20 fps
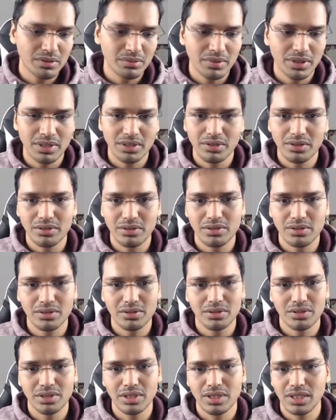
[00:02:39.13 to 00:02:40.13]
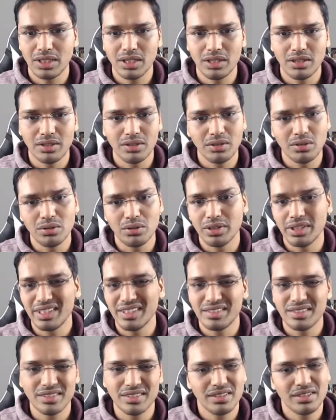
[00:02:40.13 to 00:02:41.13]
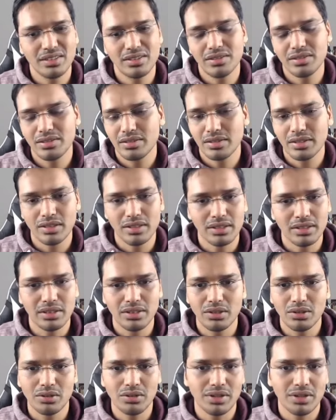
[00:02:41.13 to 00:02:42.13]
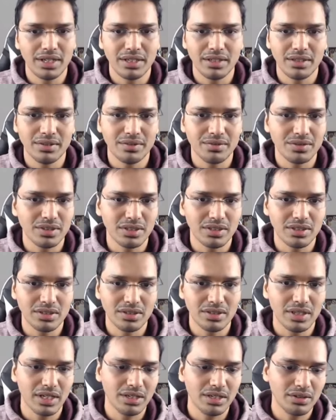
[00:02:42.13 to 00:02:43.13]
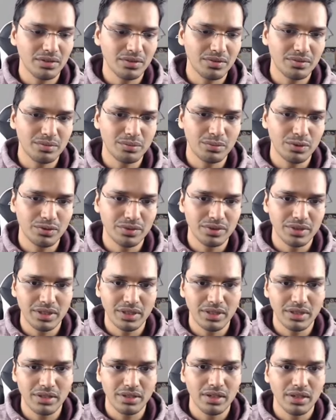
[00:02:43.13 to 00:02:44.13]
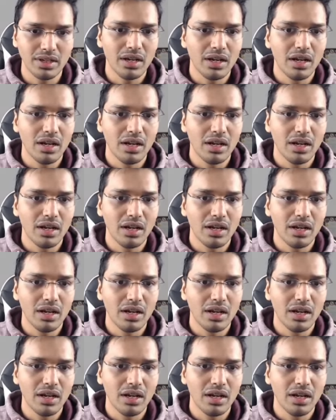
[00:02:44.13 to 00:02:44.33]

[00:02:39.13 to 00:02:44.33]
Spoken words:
but also he can go e6 or knight f6 kind of moves here.